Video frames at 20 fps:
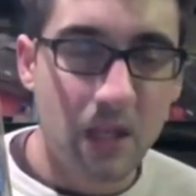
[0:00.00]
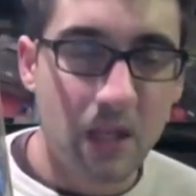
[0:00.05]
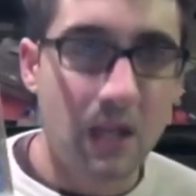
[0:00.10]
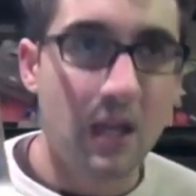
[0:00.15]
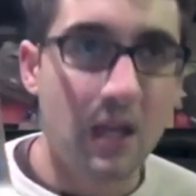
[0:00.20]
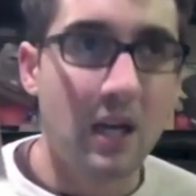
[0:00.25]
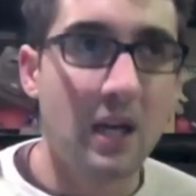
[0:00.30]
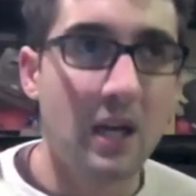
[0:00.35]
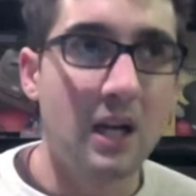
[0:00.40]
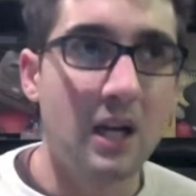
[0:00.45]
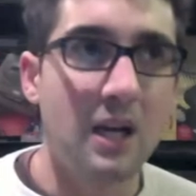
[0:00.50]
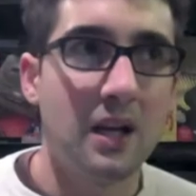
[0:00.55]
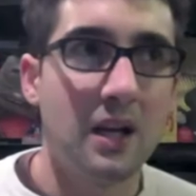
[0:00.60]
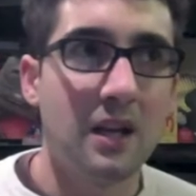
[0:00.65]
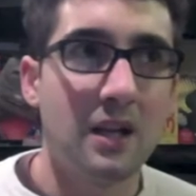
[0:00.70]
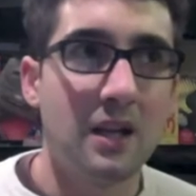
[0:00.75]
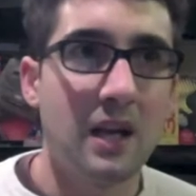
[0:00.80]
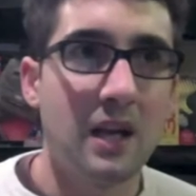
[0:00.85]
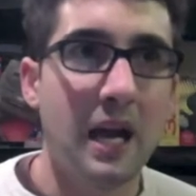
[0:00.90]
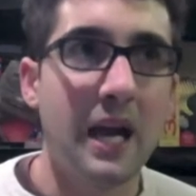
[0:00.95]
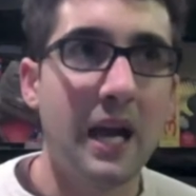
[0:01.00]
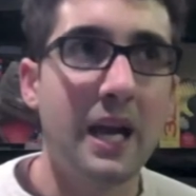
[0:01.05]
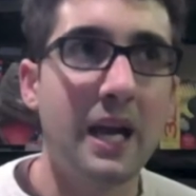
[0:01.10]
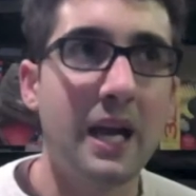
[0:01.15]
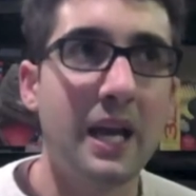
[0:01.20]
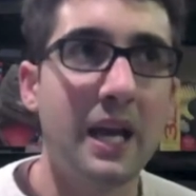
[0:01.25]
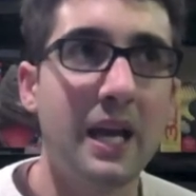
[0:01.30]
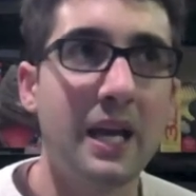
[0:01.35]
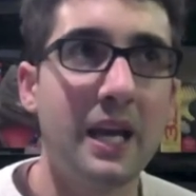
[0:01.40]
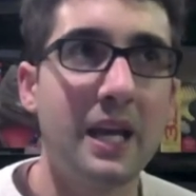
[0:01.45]

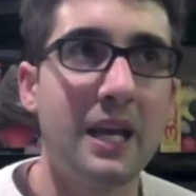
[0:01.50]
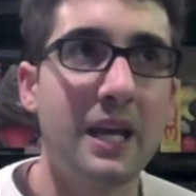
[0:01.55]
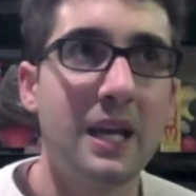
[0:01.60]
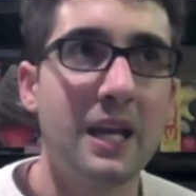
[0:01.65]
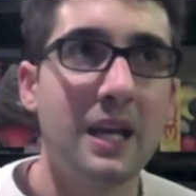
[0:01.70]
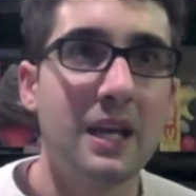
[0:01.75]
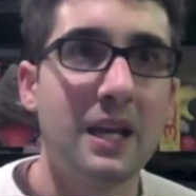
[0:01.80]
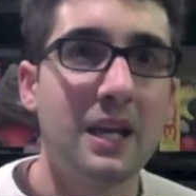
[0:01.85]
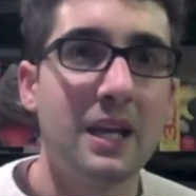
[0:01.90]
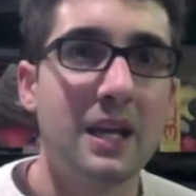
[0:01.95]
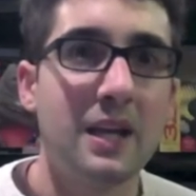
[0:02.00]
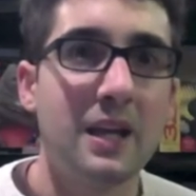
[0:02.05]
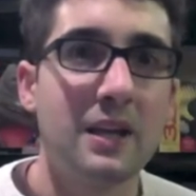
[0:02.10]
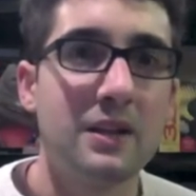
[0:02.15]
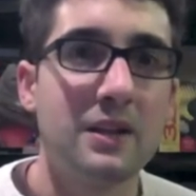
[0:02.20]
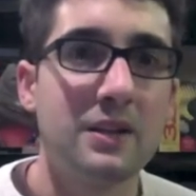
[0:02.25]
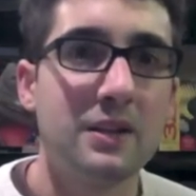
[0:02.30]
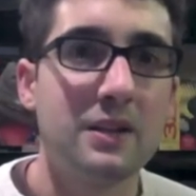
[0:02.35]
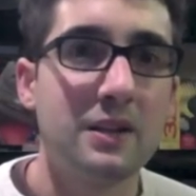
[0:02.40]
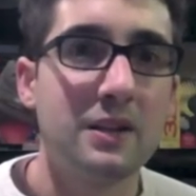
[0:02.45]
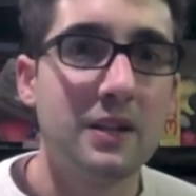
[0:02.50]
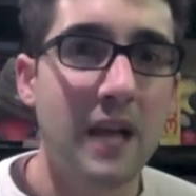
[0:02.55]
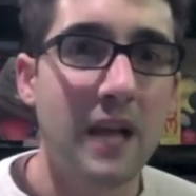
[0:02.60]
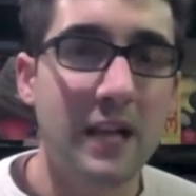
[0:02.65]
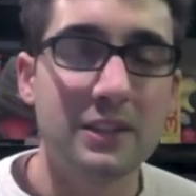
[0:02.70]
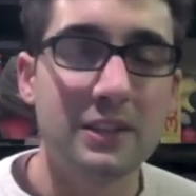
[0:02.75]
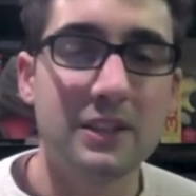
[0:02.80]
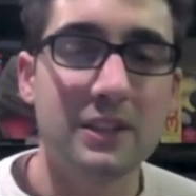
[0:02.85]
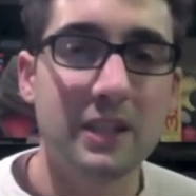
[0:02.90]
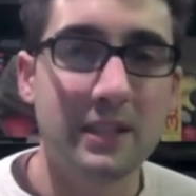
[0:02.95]
I
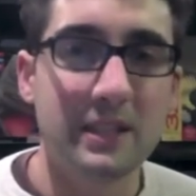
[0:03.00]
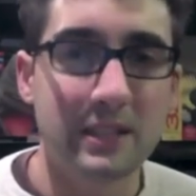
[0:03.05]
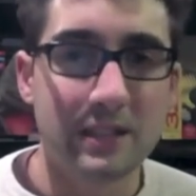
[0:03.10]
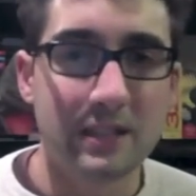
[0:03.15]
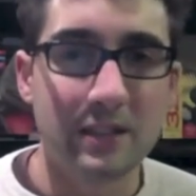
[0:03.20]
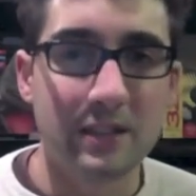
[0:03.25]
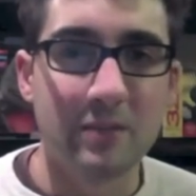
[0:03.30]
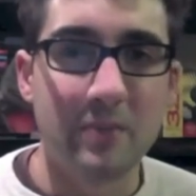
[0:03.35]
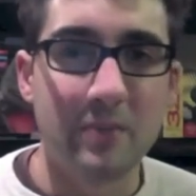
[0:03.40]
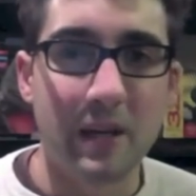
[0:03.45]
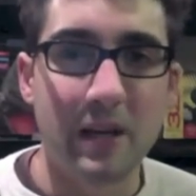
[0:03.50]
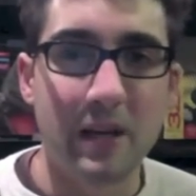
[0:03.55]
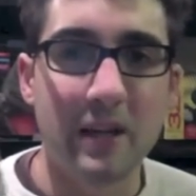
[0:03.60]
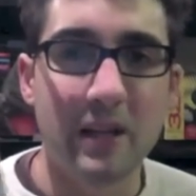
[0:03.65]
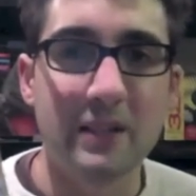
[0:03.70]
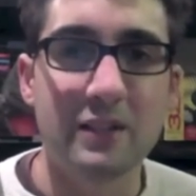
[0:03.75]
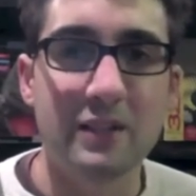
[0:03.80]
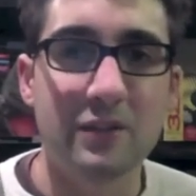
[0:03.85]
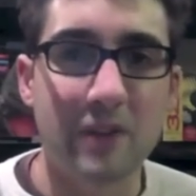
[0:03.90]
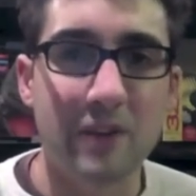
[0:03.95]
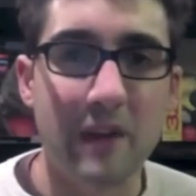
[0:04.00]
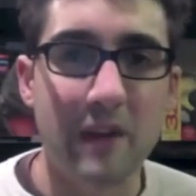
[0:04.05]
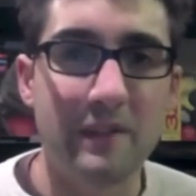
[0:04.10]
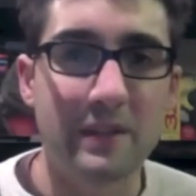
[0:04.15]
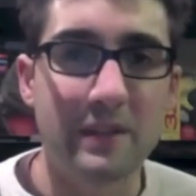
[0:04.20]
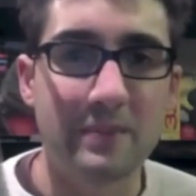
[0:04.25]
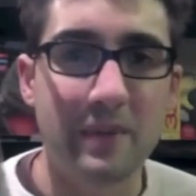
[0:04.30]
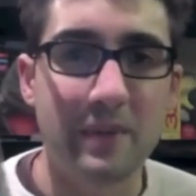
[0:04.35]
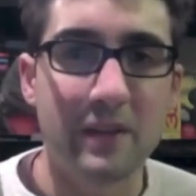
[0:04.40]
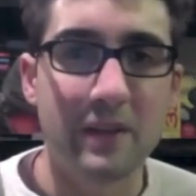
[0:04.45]
actually like this a little better. I like the
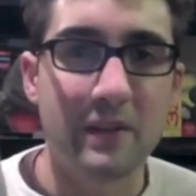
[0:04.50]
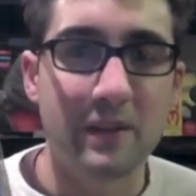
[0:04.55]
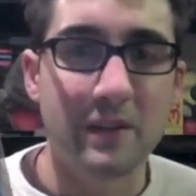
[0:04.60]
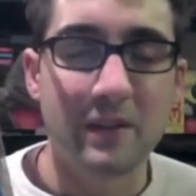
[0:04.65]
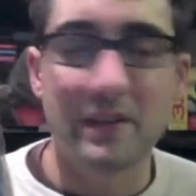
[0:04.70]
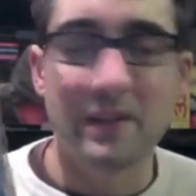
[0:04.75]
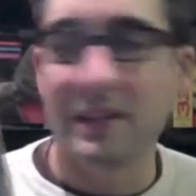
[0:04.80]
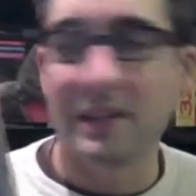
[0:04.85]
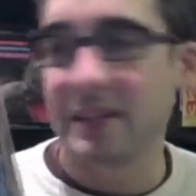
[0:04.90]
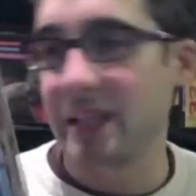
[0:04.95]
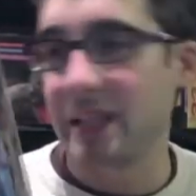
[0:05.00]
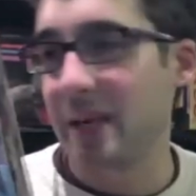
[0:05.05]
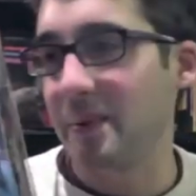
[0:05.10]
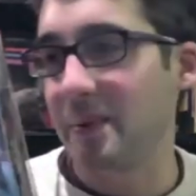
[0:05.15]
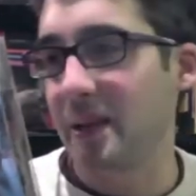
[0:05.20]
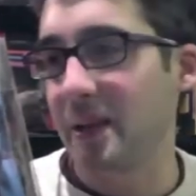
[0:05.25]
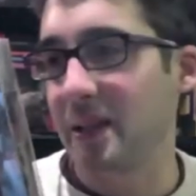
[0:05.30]
graphics better on this game, and I